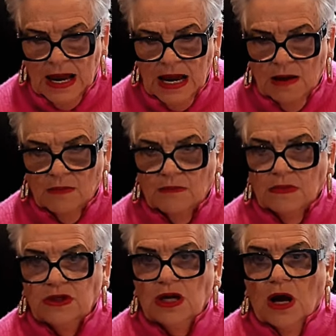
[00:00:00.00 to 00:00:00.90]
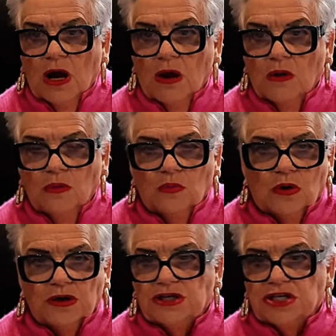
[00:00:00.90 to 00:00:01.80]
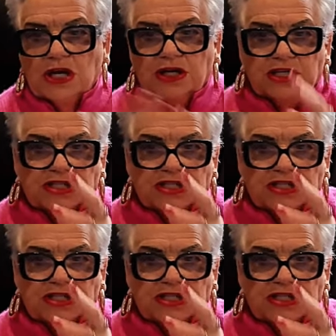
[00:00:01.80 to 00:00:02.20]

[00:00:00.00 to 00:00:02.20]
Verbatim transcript: um, you know, what is it?